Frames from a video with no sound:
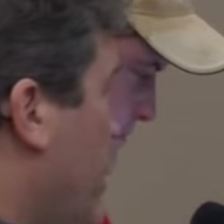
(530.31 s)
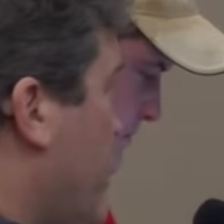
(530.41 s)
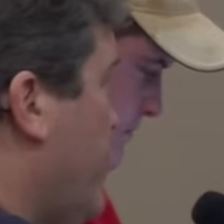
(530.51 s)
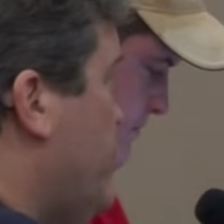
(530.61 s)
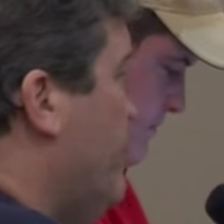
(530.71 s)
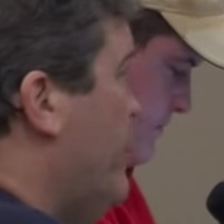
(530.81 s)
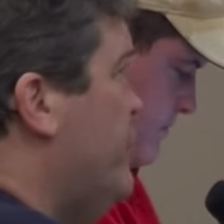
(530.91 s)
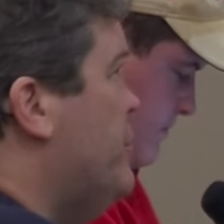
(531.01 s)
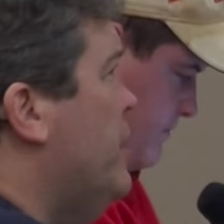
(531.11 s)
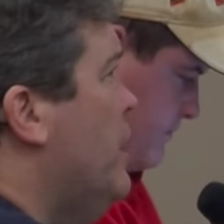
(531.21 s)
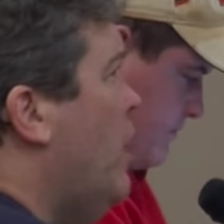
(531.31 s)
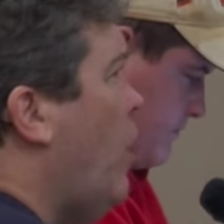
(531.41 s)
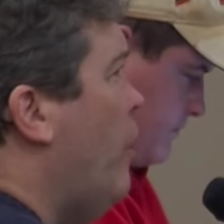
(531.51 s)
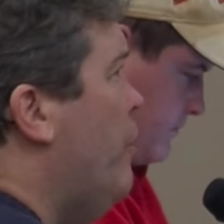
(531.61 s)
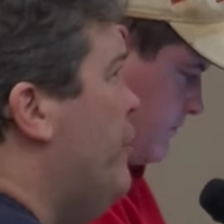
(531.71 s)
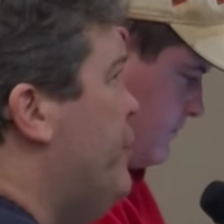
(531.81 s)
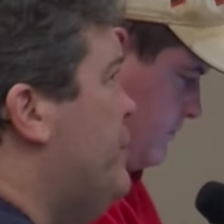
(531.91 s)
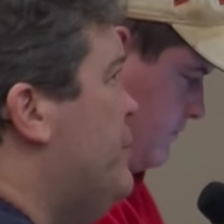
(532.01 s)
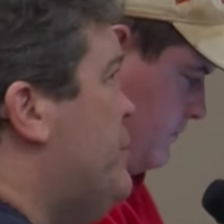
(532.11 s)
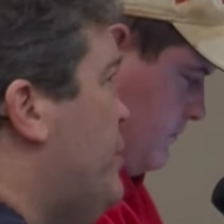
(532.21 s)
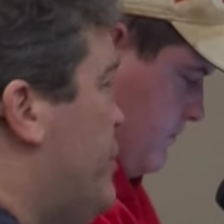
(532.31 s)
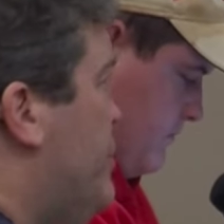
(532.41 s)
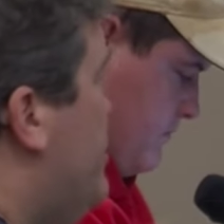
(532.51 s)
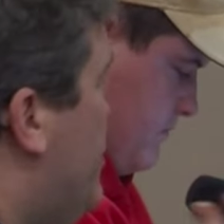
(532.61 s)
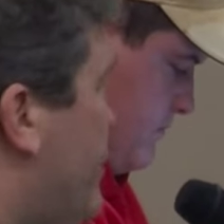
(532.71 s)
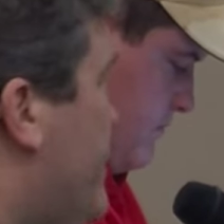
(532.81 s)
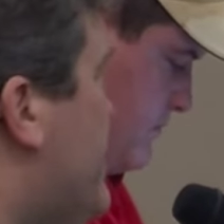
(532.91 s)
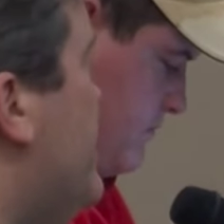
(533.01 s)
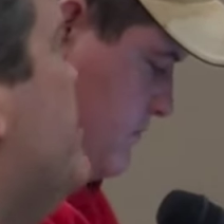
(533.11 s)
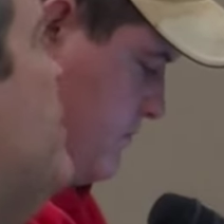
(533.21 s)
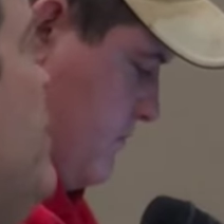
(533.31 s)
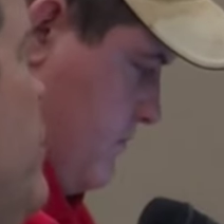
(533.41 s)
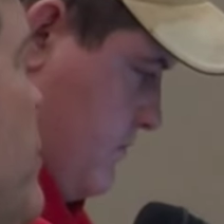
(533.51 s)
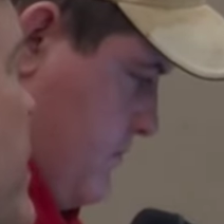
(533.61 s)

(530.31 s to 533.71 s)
customers, are there certain services that you